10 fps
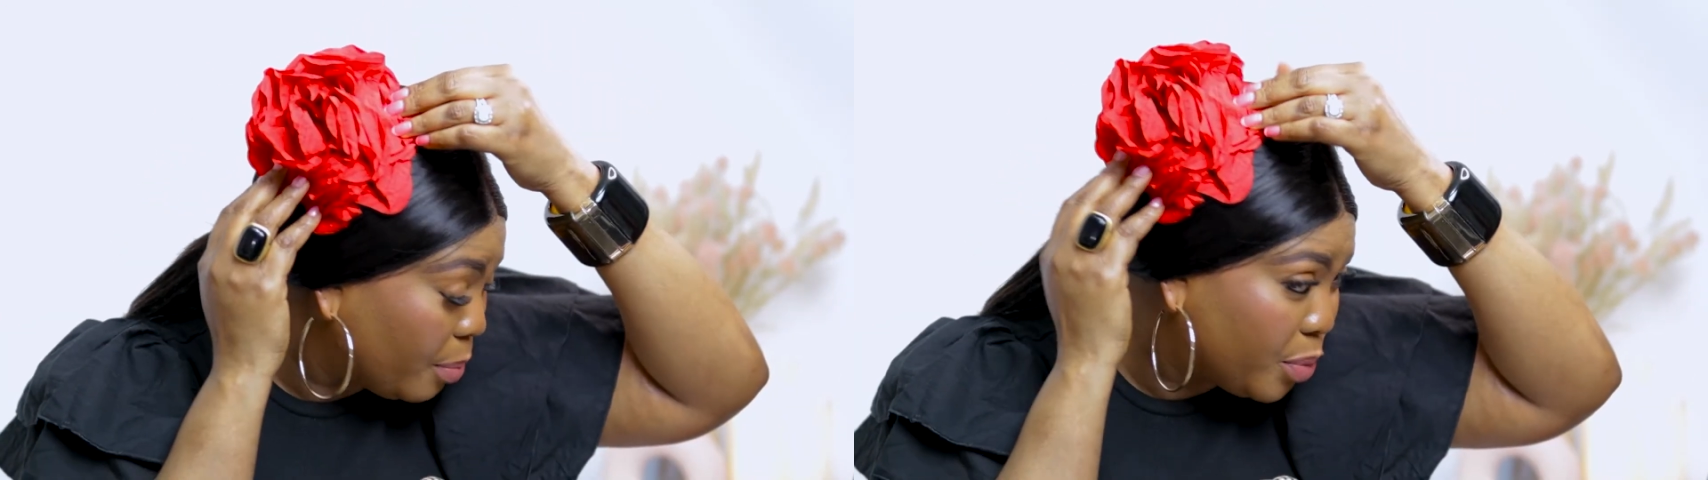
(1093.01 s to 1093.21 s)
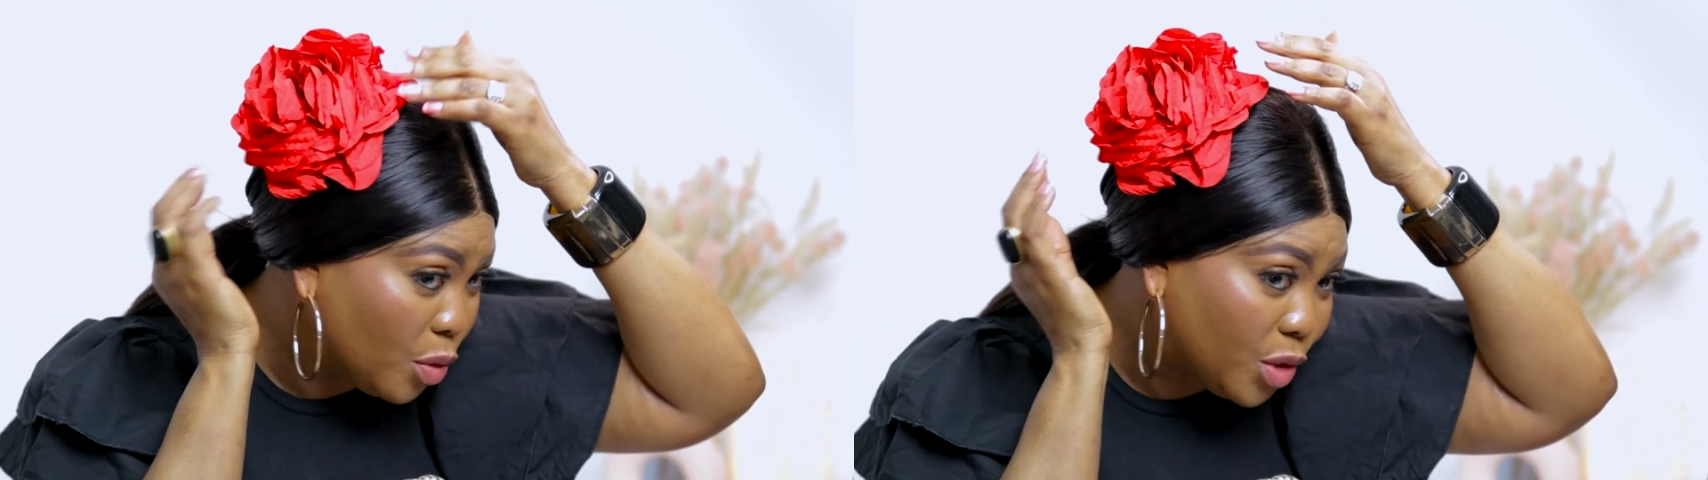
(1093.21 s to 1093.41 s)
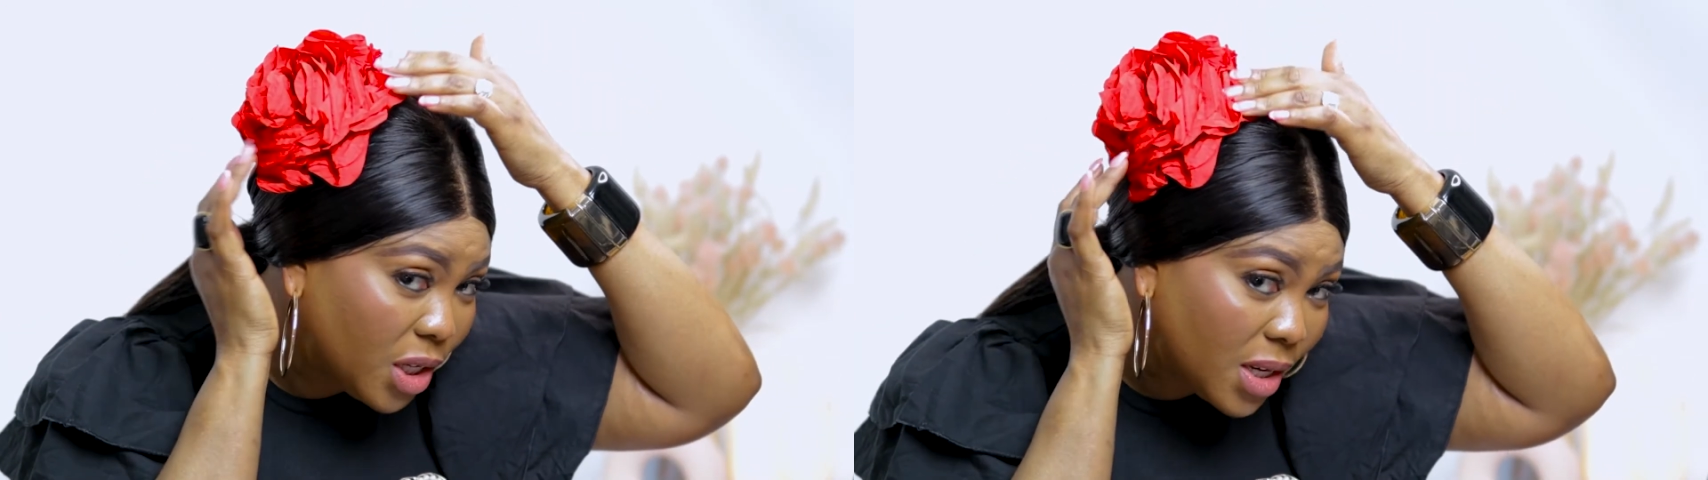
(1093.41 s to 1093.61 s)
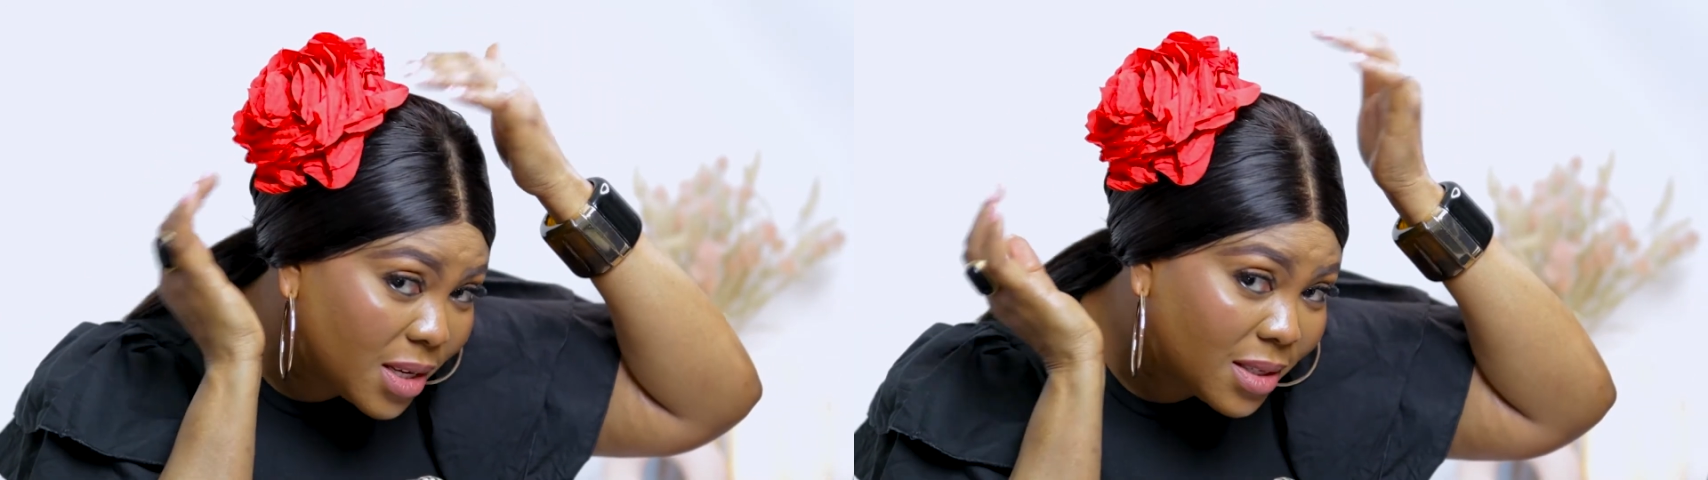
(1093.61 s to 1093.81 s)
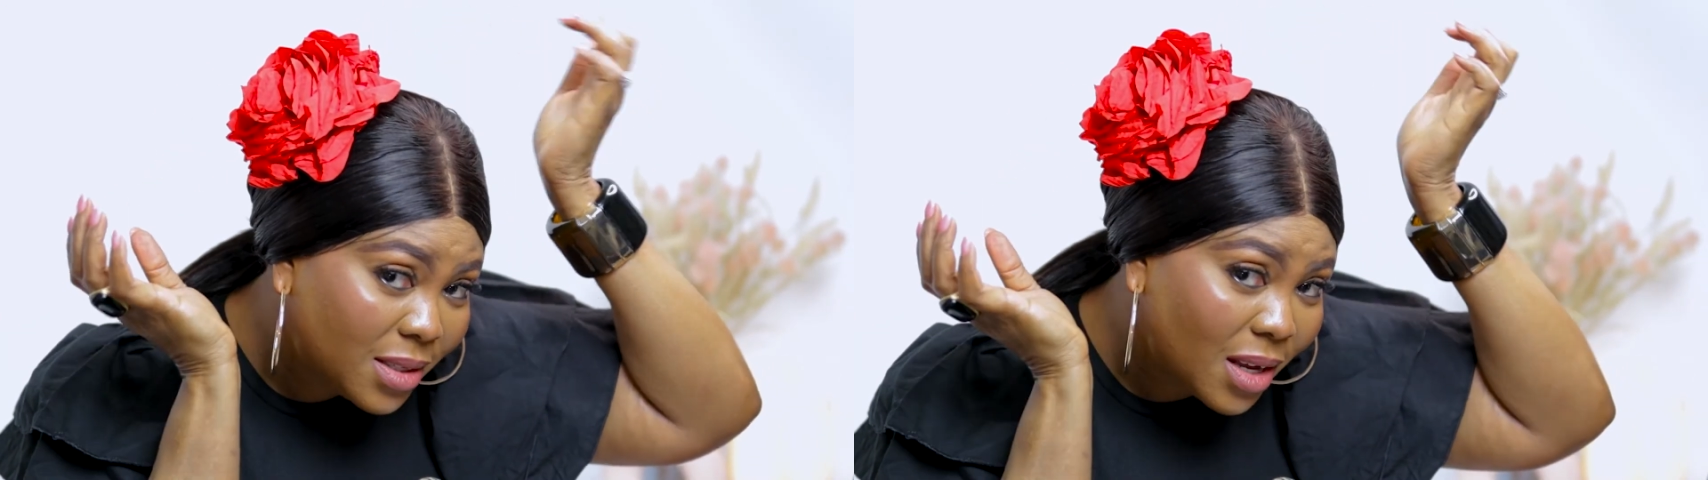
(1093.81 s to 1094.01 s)

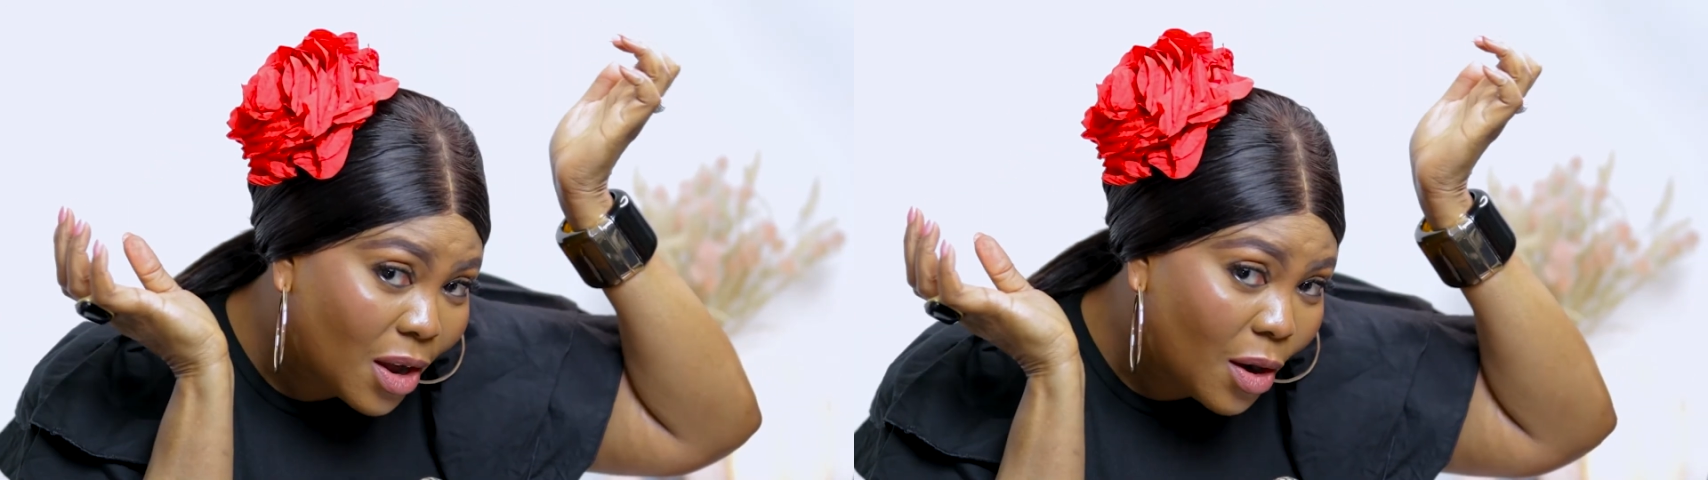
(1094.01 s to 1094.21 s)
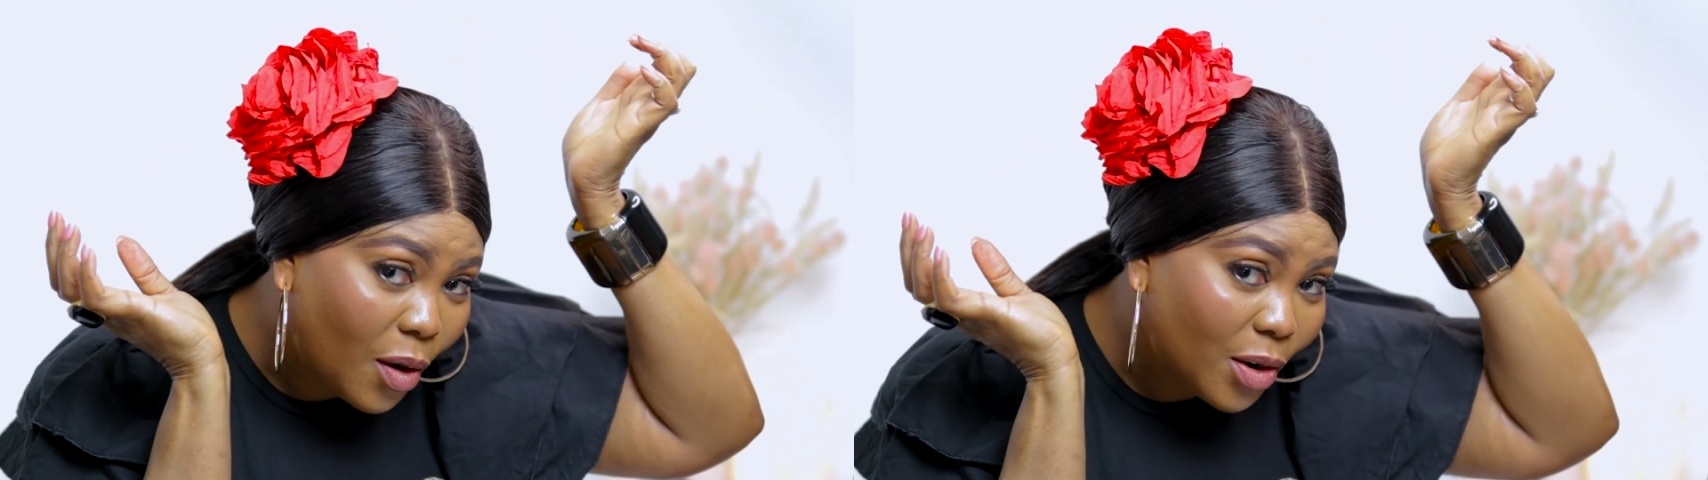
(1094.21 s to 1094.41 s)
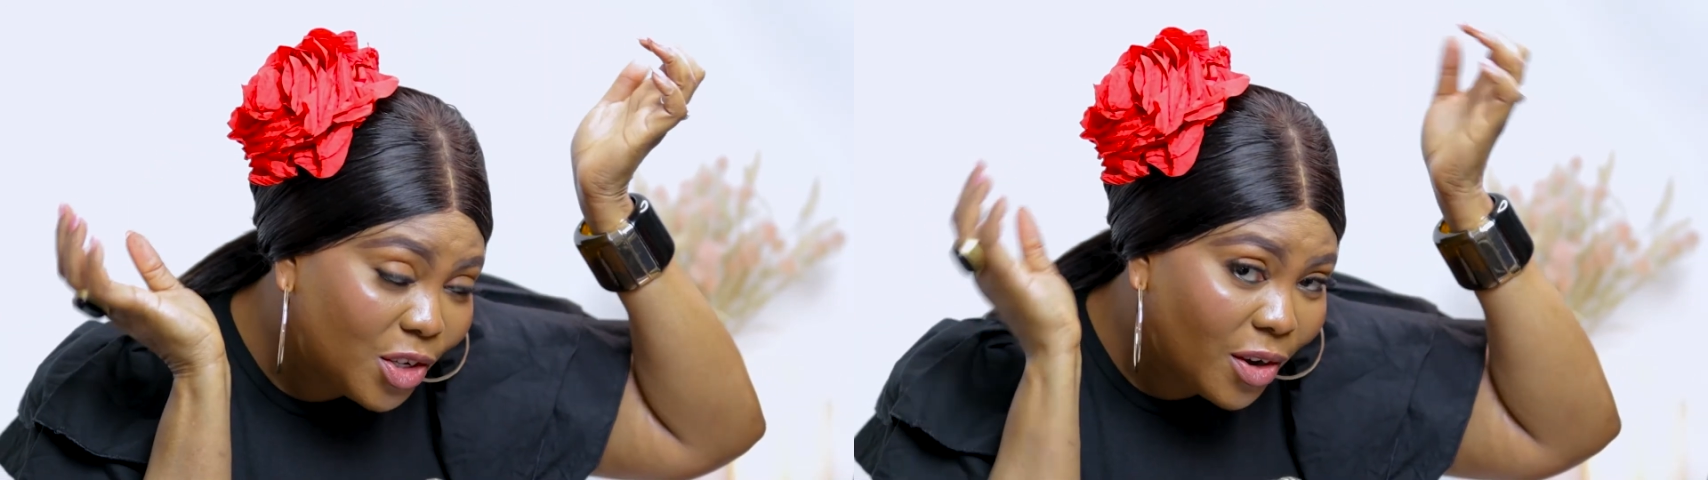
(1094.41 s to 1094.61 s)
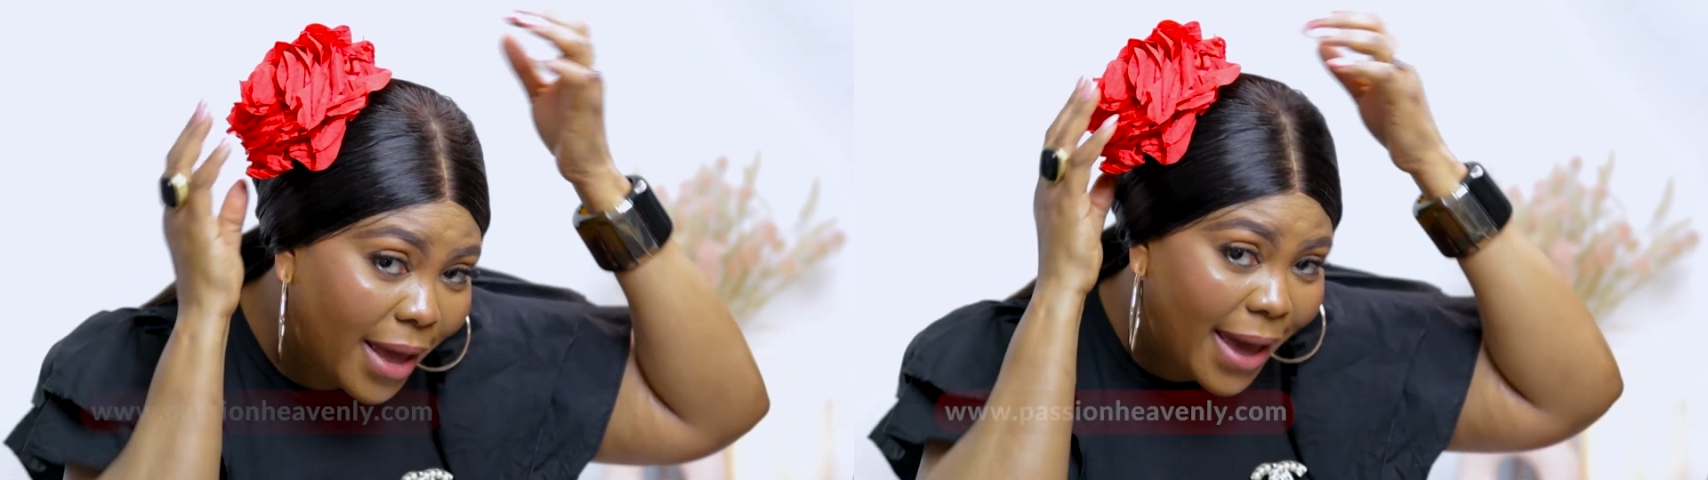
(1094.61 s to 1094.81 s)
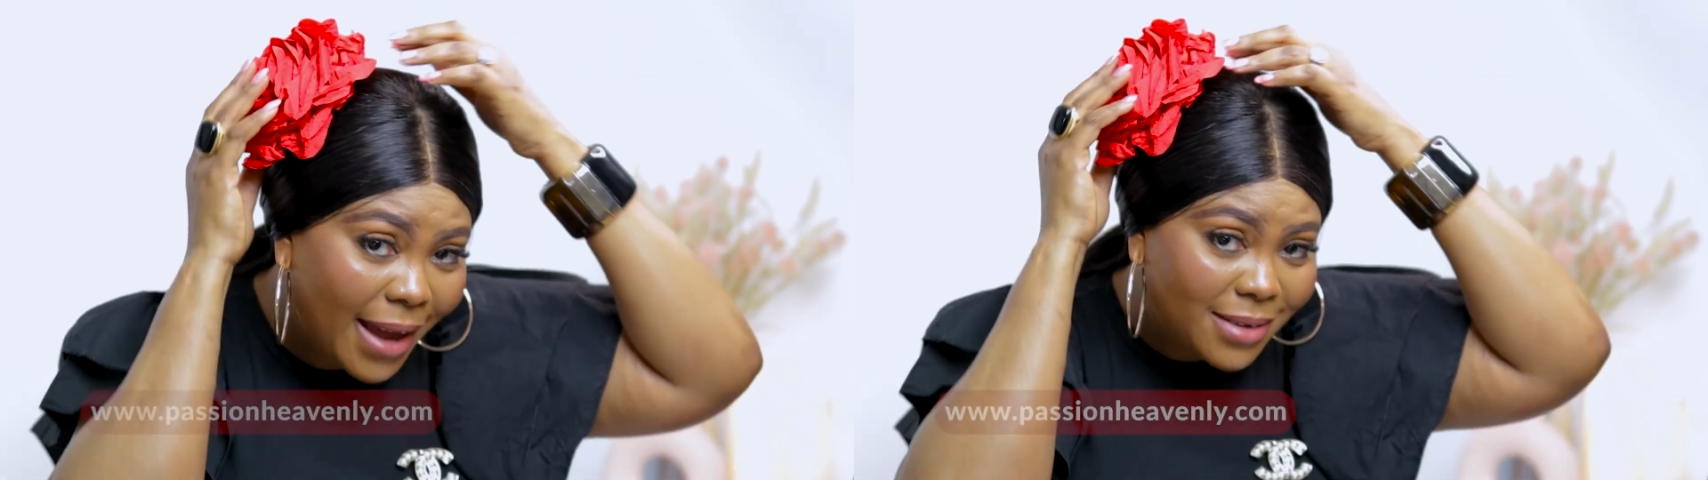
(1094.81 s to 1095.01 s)
brooches on your
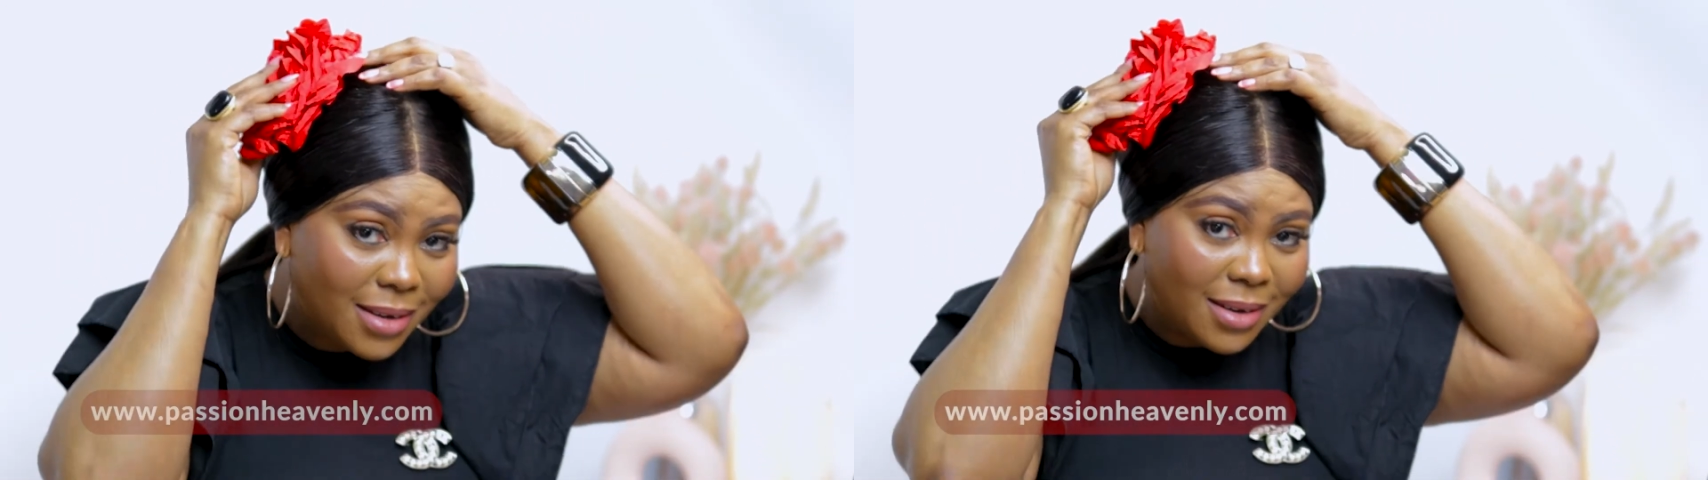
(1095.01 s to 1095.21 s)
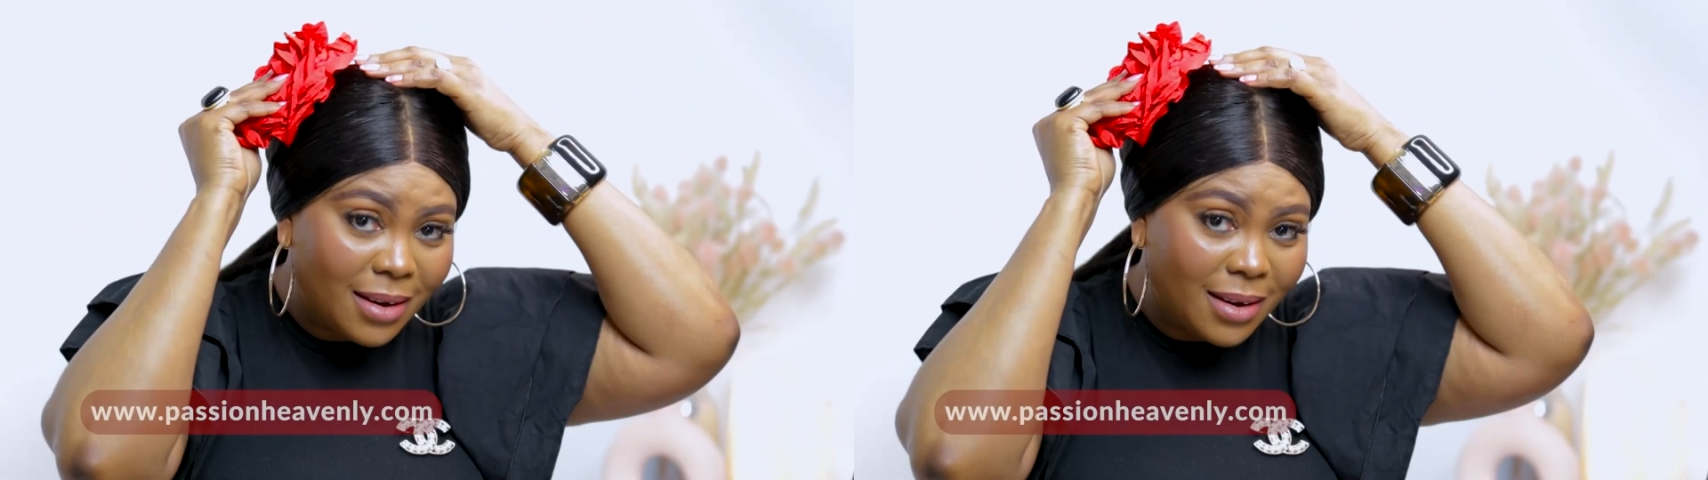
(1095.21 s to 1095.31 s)
head.